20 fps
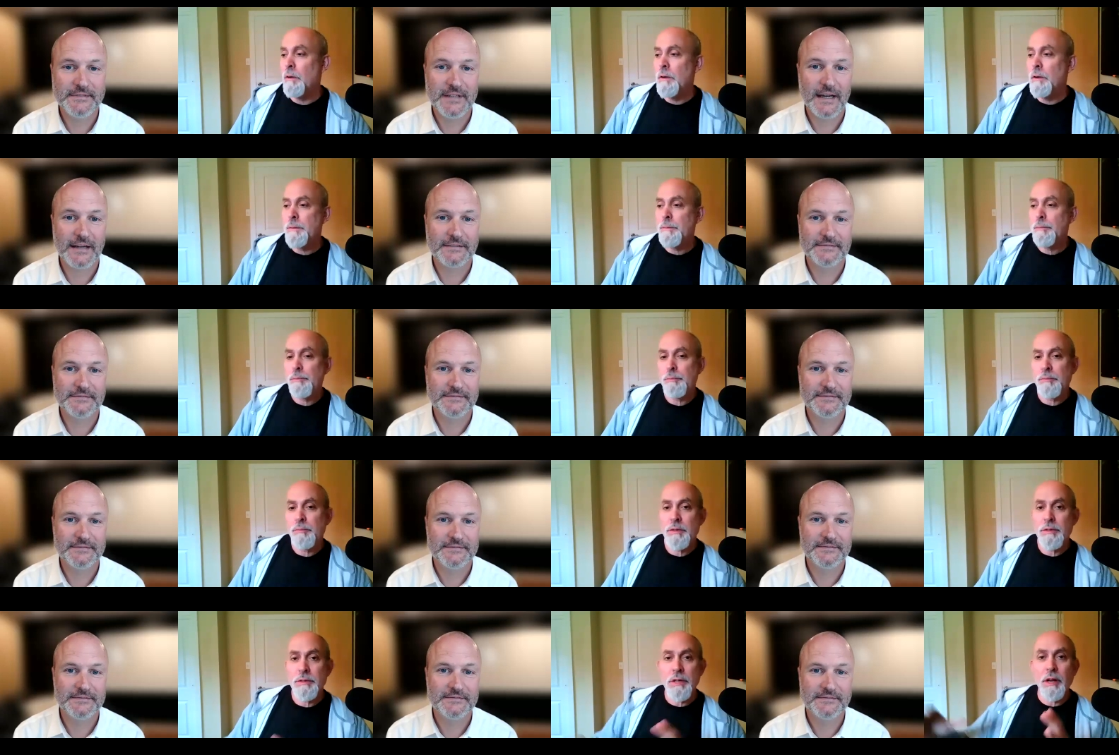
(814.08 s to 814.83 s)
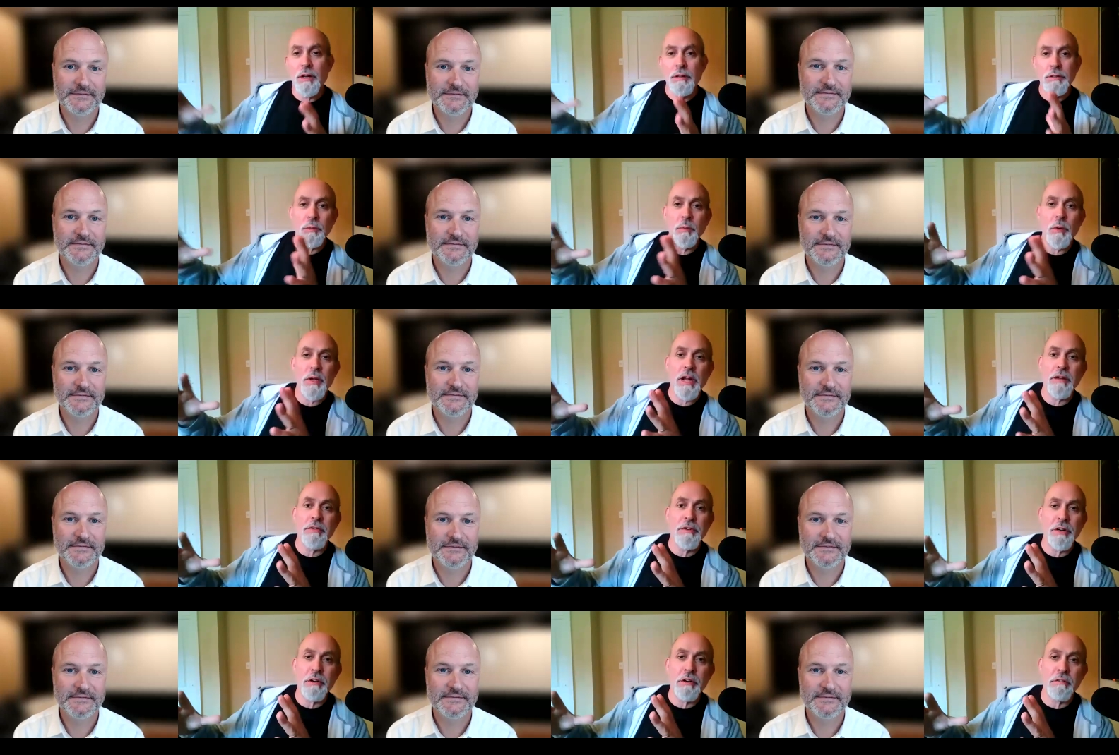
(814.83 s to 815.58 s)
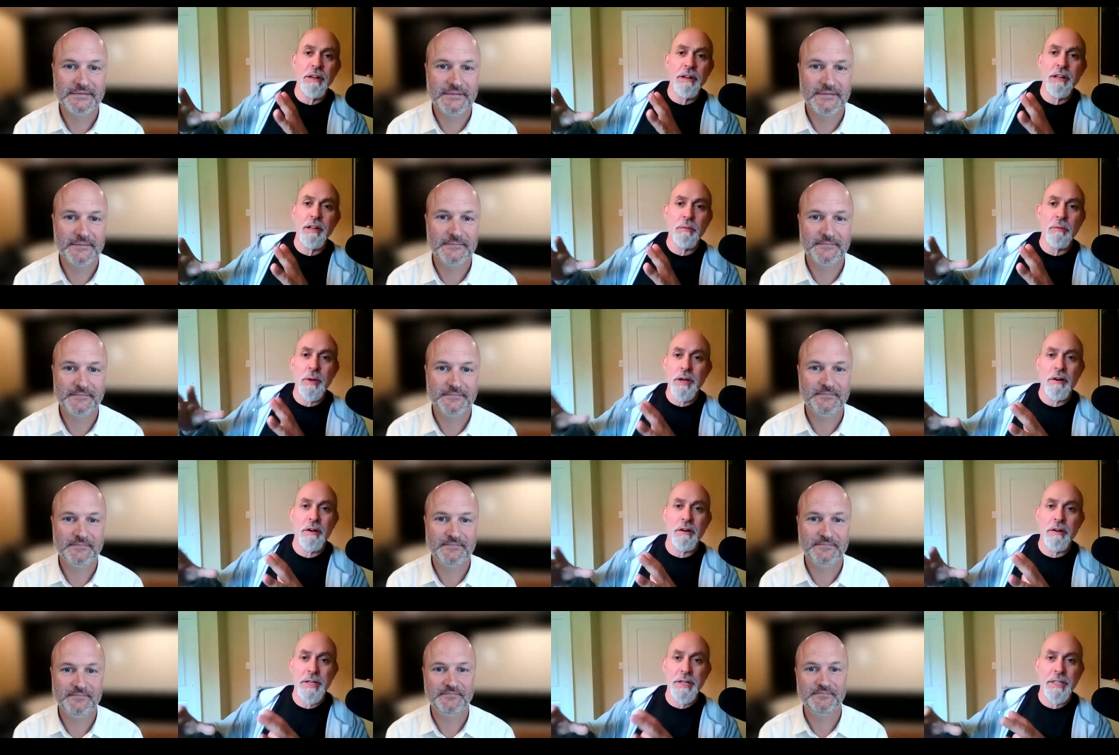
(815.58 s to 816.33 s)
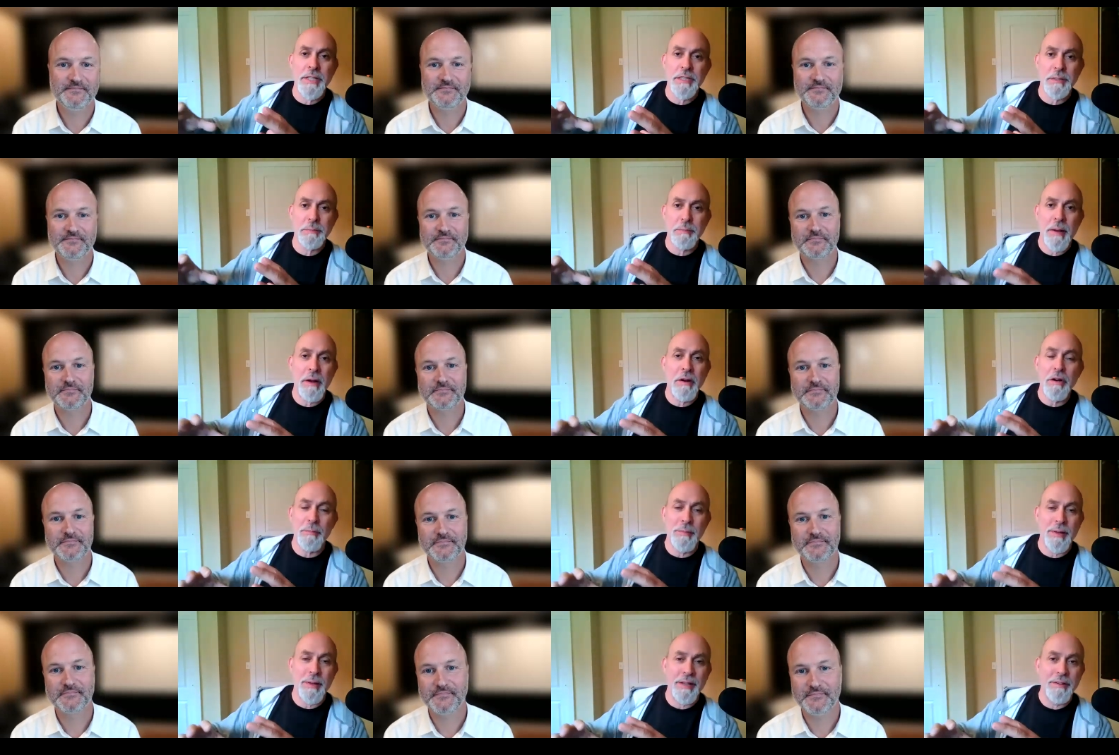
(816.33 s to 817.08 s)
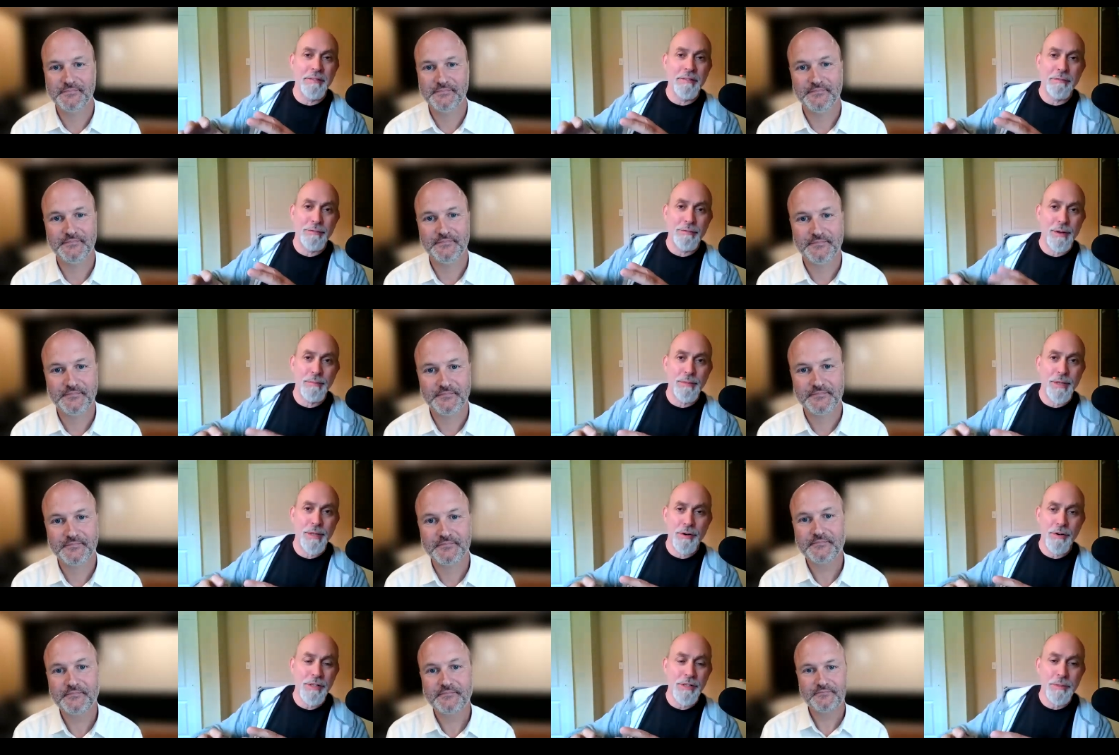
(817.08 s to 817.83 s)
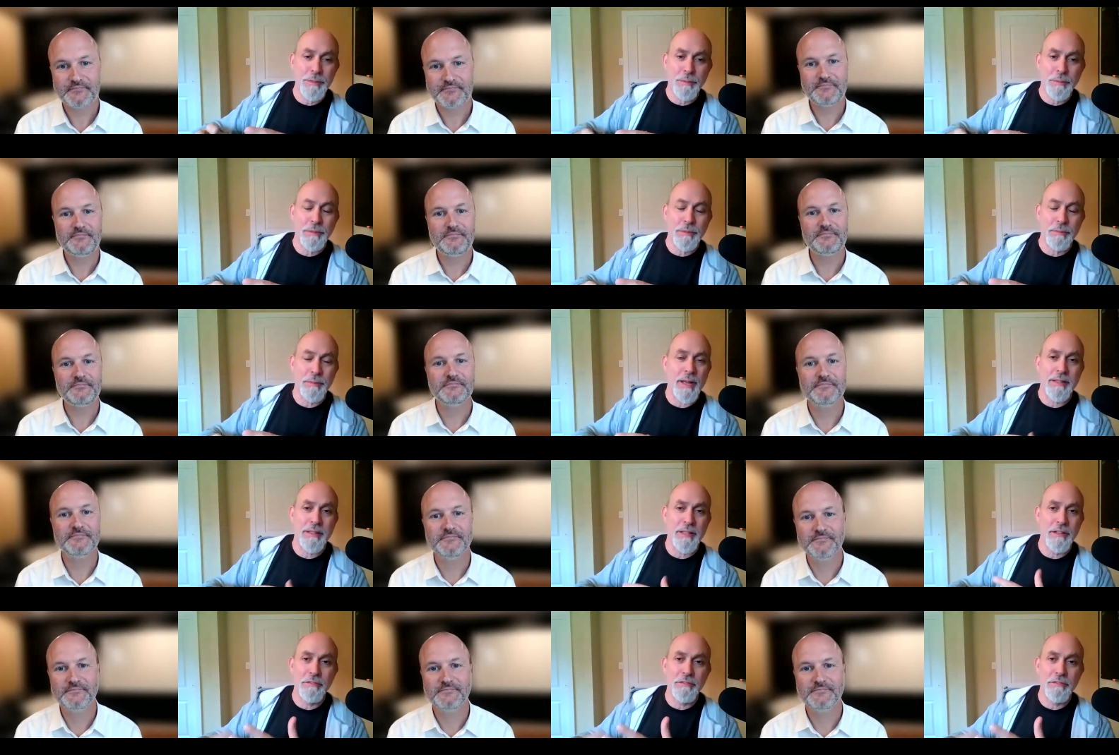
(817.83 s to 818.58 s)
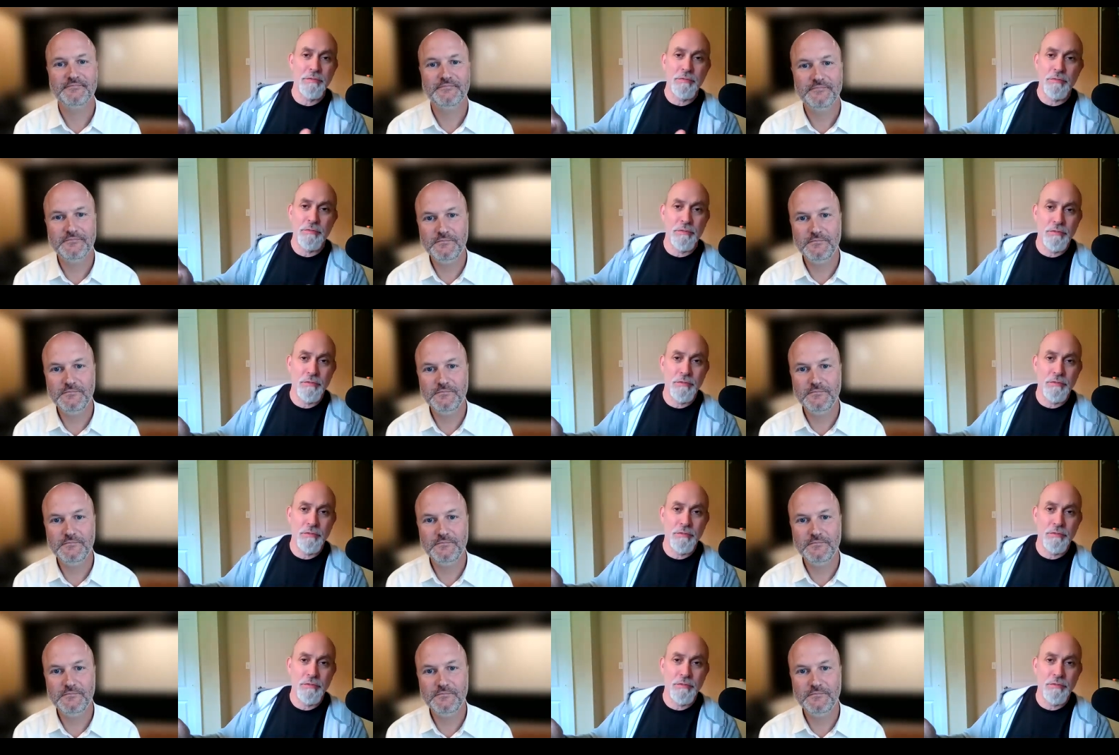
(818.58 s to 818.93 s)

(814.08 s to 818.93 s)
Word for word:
Speaker 1: yeah. you know, to whatever degree we are an experiment from the Earth's perspective.